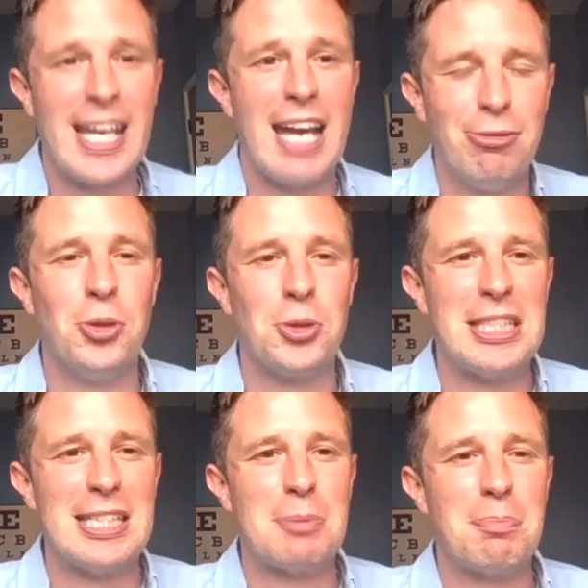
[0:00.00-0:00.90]
again
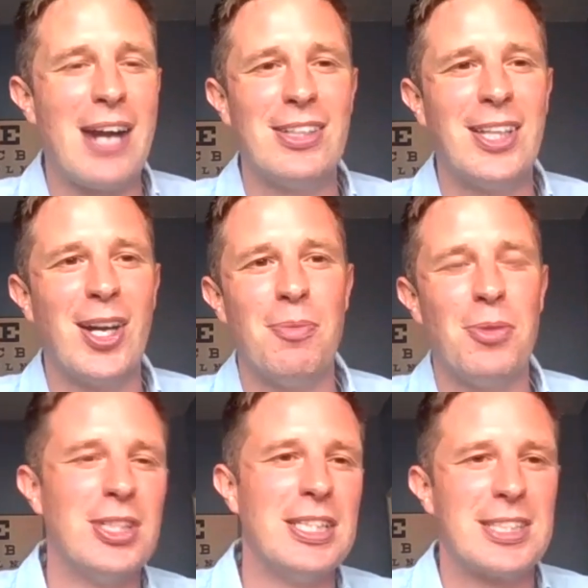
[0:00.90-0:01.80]
falls into this
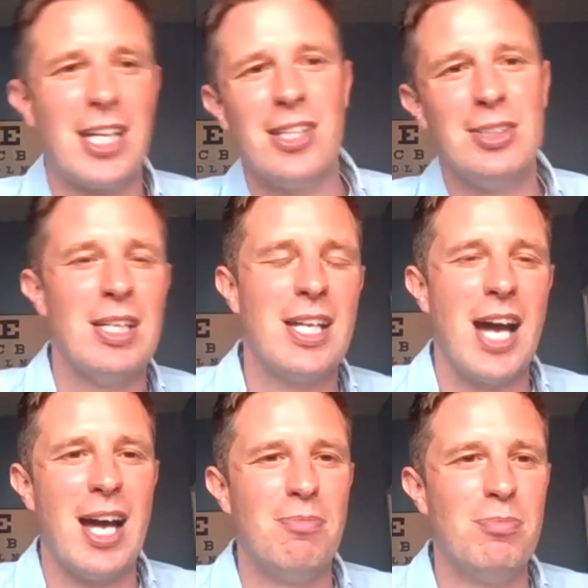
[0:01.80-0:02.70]
paradigm that it's either
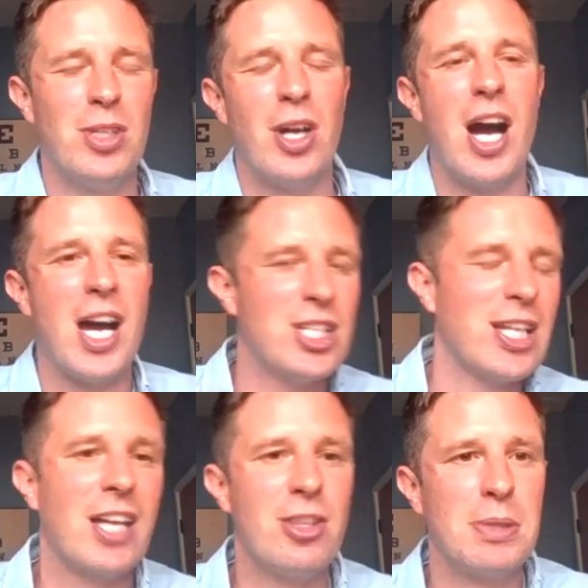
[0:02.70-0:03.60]

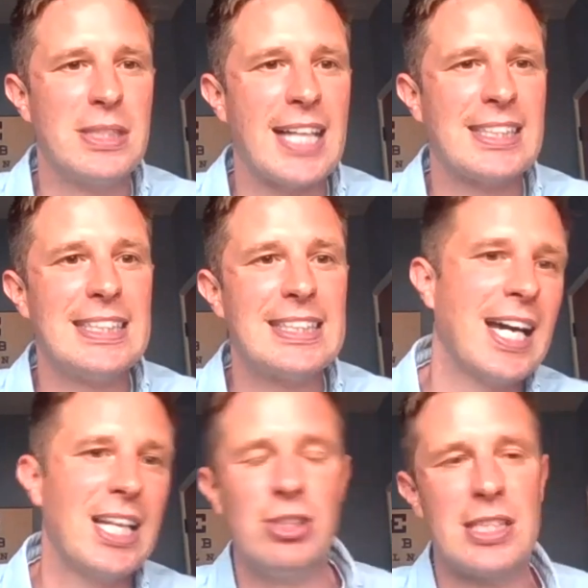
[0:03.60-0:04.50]
IHL either protects
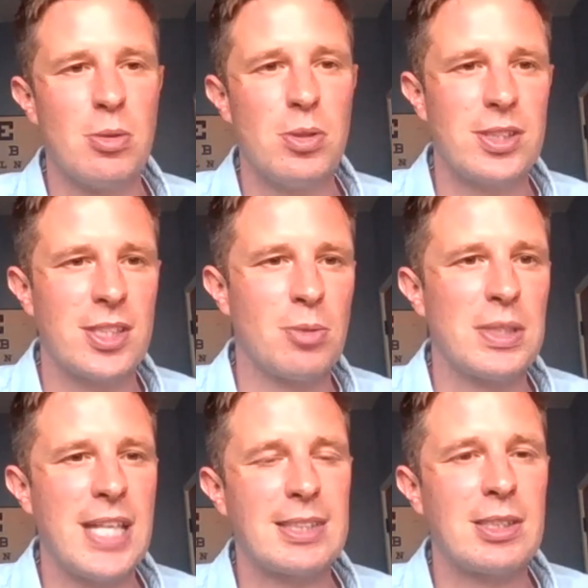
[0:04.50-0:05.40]
entirely or it
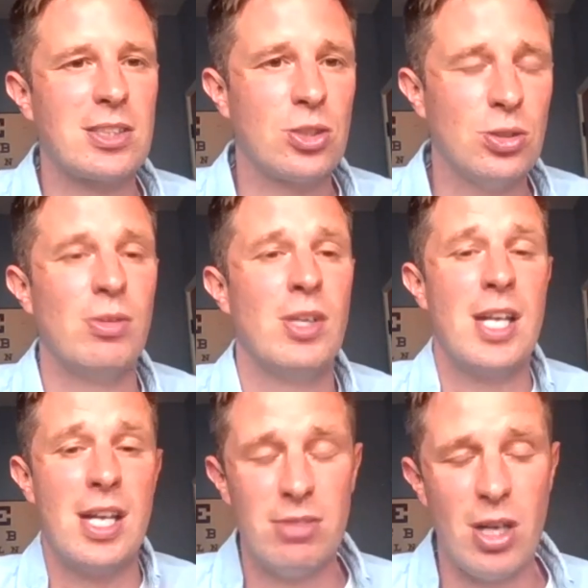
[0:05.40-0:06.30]
doesn't protect it at
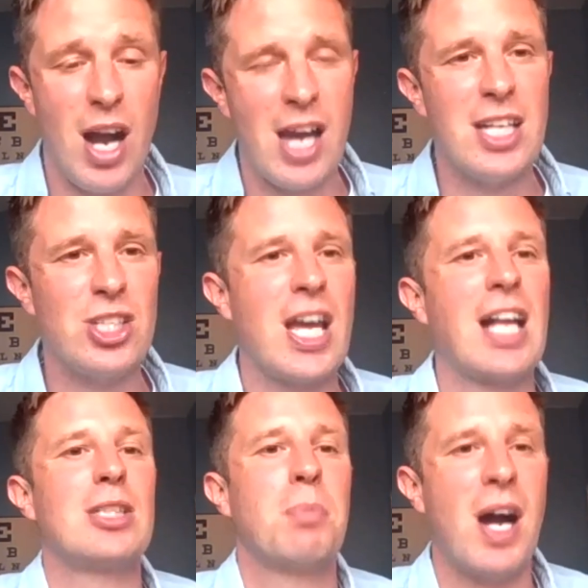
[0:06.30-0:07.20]
all.
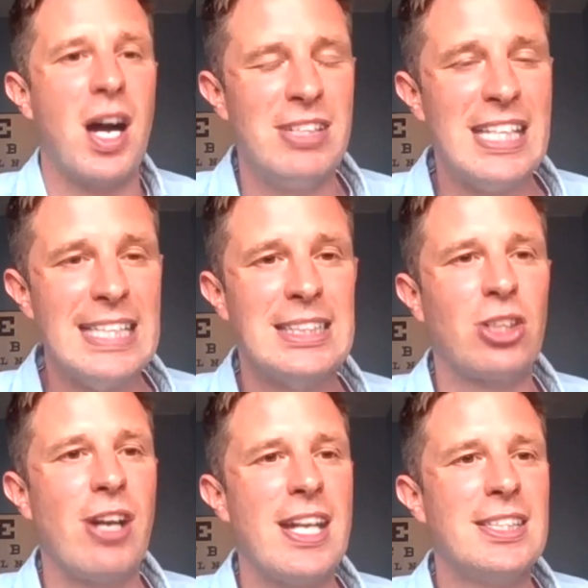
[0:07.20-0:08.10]
IHL is part of an
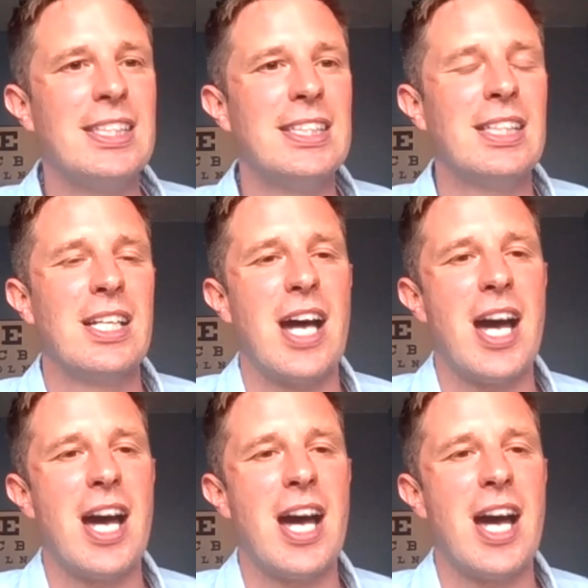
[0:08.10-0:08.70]
integrated